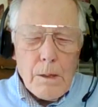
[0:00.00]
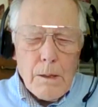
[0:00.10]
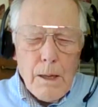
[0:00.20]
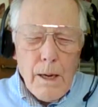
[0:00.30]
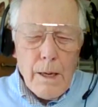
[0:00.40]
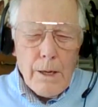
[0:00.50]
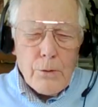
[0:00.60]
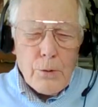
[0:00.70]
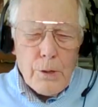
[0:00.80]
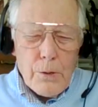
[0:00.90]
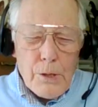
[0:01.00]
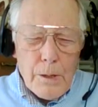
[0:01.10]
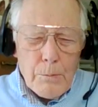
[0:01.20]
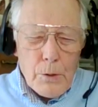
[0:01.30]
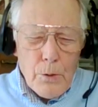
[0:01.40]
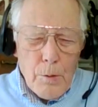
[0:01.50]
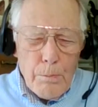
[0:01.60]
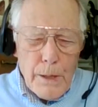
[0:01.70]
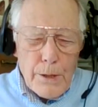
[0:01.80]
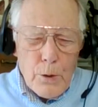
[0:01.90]
I introduced him to the
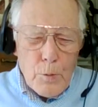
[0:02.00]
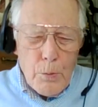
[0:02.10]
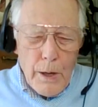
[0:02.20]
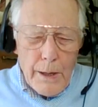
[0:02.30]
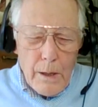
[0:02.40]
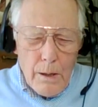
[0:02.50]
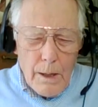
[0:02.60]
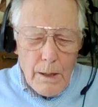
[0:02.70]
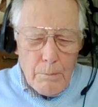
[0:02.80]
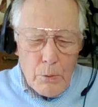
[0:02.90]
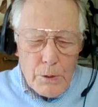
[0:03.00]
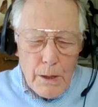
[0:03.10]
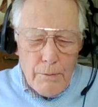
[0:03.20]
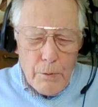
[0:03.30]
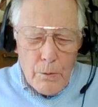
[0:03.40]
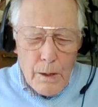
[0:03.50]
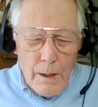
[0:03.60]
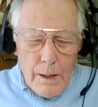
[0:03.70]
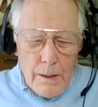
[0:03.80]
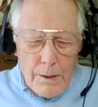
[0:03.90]
Bidu bridle. I was given
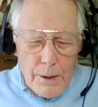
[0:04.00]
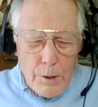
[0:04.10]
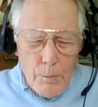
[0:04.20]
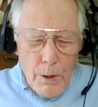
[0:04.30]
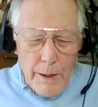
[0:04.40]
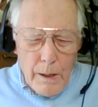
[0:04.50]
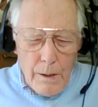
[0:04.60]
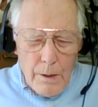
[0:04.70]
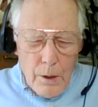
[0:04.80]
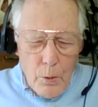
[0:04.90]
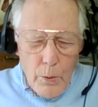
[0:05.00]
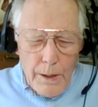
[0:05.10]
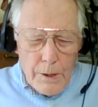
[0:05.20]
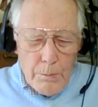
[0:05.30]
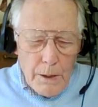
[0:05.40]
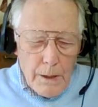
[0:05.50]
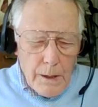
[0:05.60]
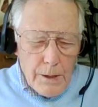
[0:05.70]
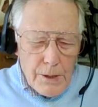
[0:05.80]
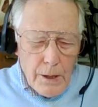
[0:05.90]
such a bridle in Kuwait many
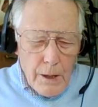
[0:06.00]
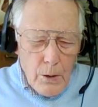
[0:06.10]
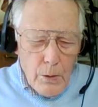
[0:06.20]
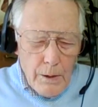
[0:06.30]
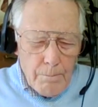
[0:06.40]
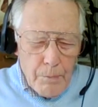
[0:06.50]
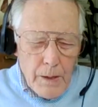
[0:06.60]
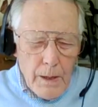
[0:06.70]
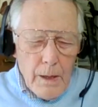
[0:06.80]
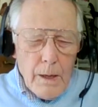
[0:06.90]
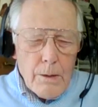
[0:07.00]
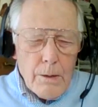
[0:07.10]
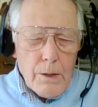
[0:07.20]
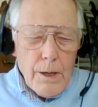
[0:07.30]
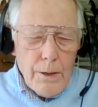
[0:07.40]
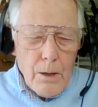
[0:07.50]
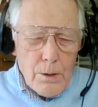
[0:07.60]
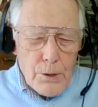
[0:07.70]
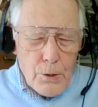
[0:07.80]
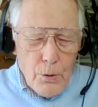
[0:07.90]
years ago, and to cut a long
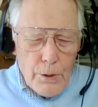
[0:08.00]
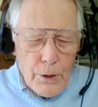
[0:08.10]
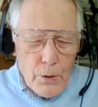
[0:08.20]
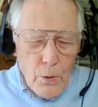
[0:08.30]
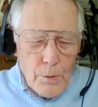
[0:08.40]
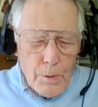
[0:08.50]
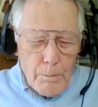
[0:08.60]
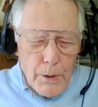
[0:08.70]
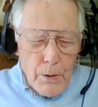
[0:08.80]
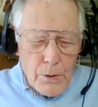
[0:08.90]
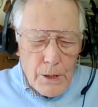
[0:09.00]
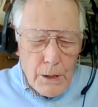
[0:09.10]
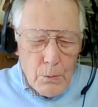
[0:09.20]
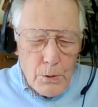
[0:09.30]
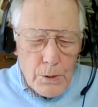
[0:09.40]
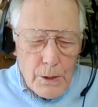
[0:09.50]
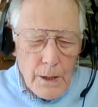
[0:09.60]
story short, because he was